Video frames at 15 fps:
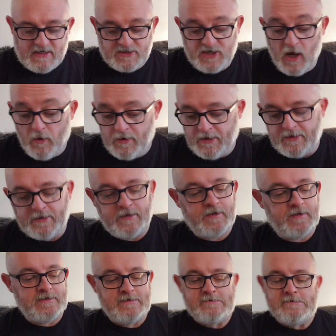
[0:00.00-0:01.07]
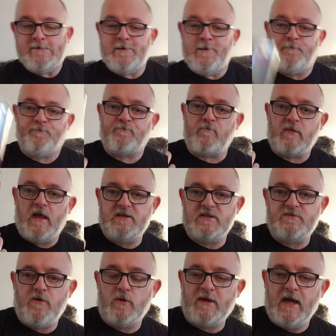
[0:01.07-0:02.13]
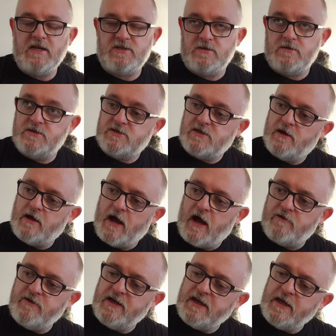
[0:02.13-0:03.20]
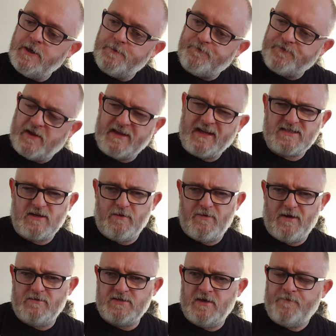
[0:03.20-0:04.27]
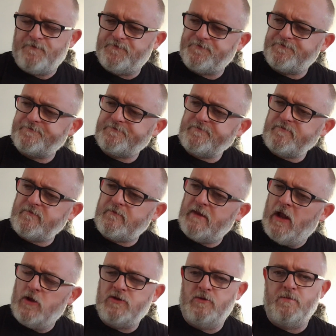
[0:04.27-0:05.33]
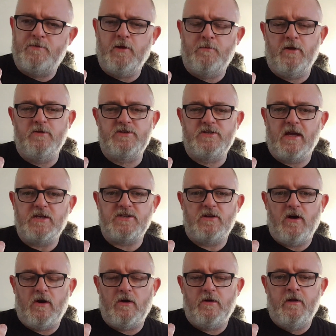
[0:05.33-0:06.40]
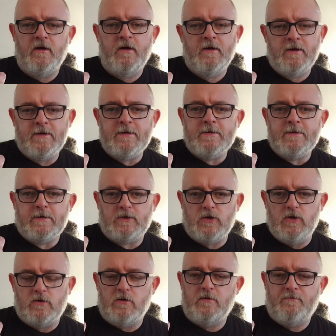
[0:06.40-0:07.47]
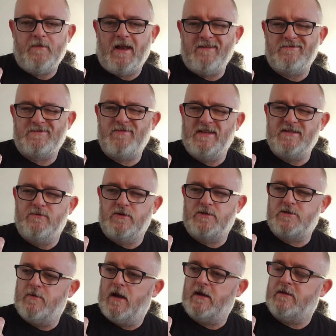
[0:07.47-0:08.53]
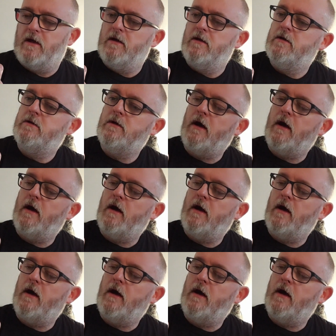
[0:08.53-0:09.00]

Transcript: So, this is Vocation's Aoraki. I think that's how you pronounce it. Not the pronunciation on Google, and it was pretty much something like that.